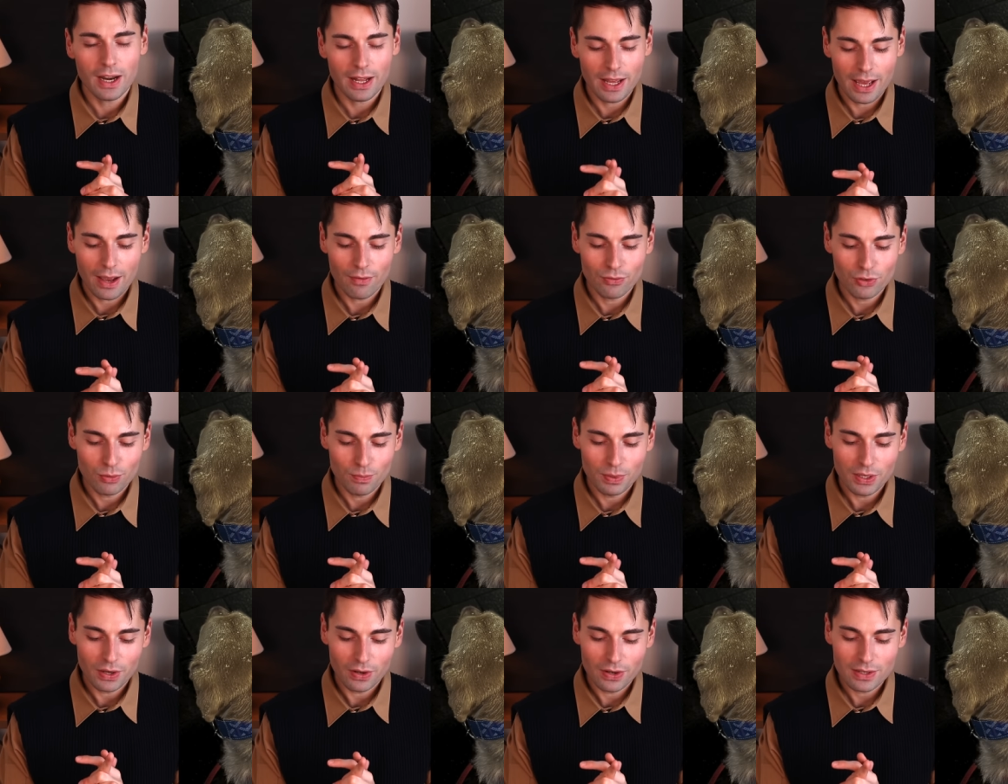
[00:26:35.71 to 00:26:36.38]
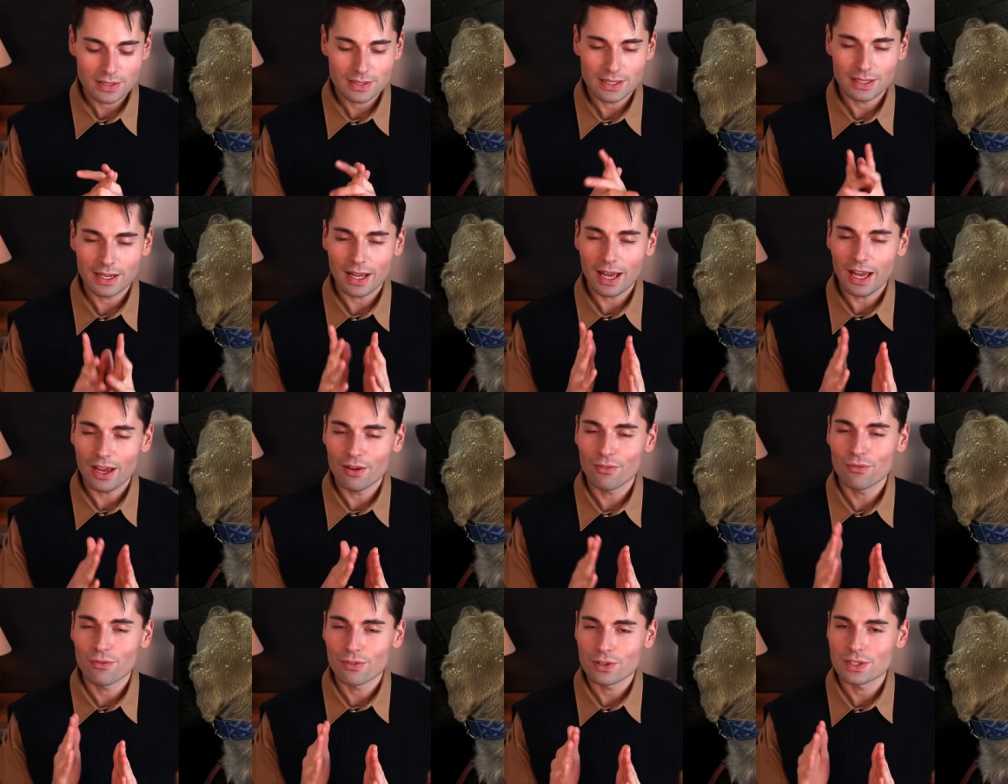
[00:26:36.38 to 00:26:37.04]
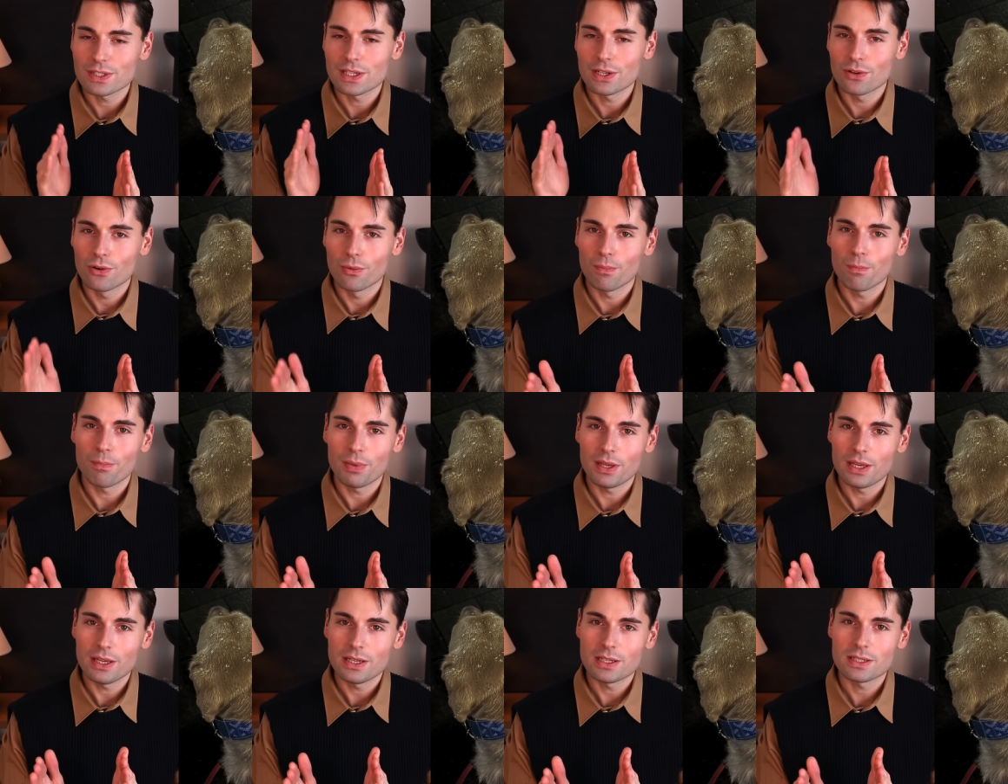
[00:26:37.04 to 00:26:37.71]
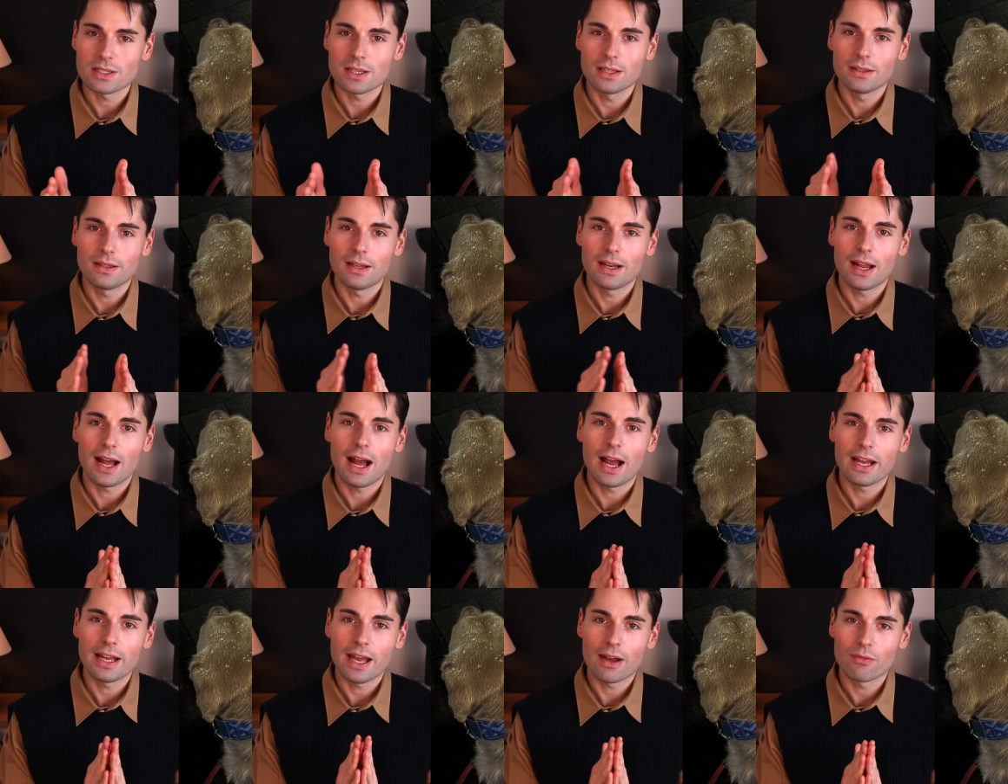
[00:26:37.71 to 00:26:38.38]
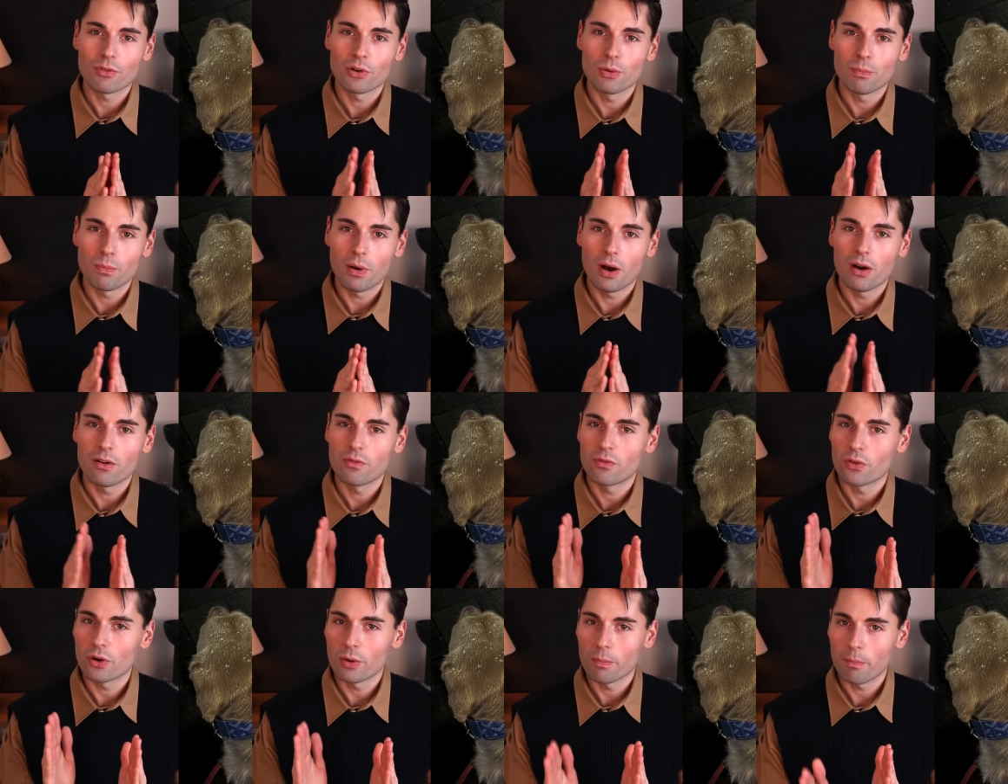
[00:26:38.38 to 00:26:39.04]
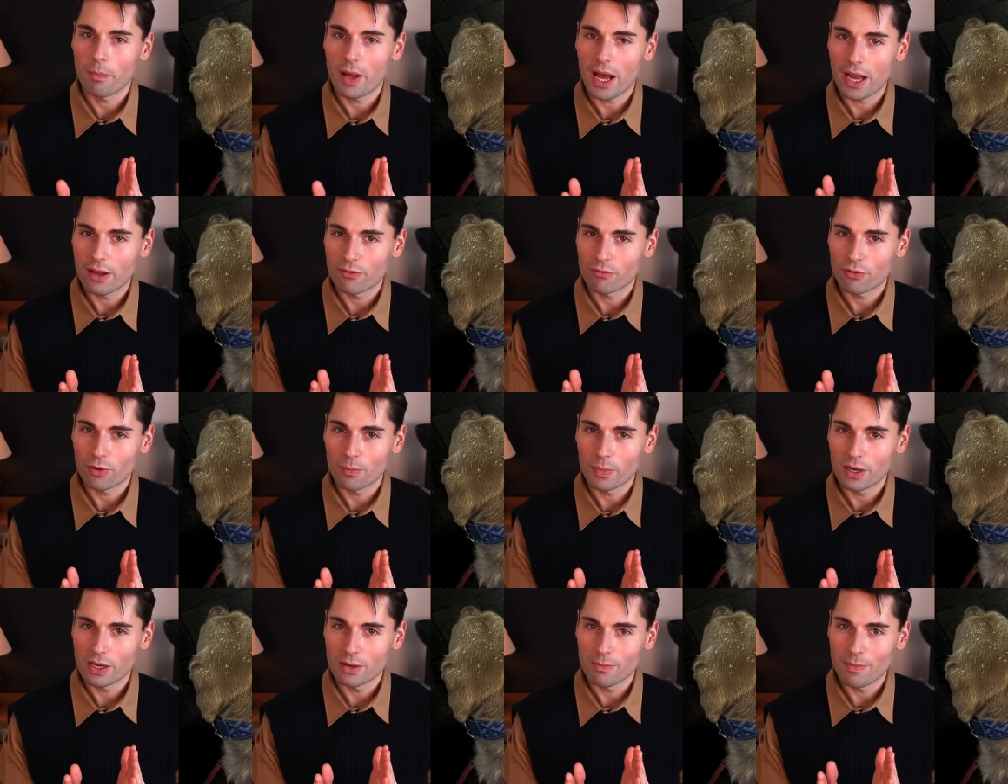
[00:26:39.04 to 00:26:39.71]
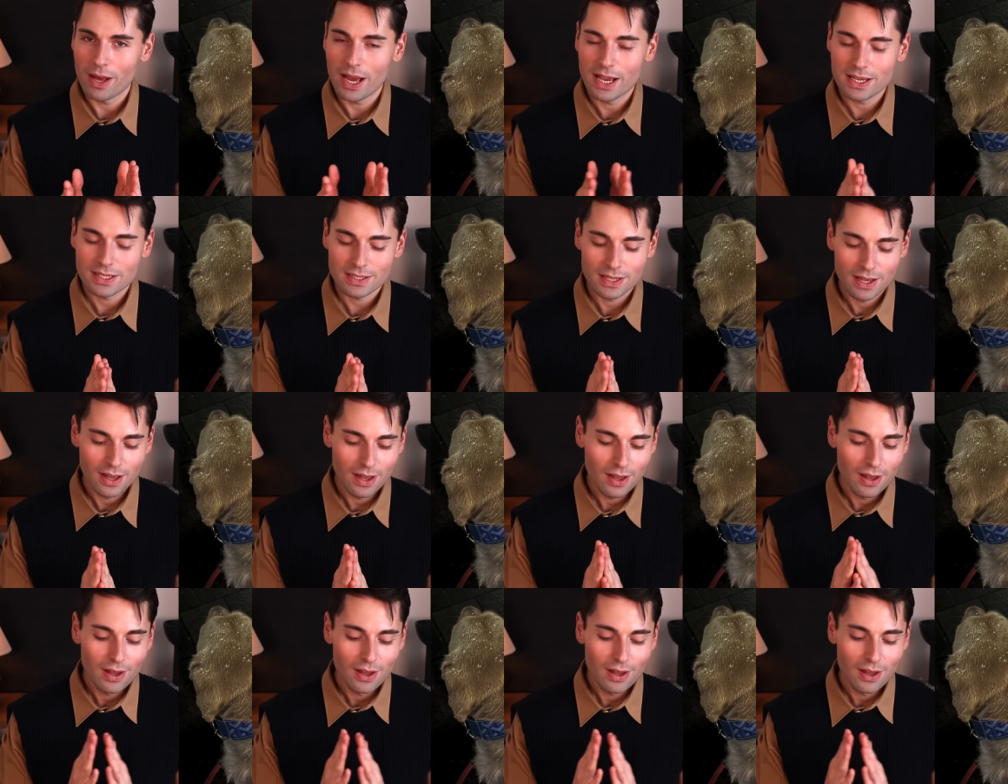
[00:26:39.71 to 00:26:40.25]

I have to be honest that every single piece that I ever bought for Pi from Hermes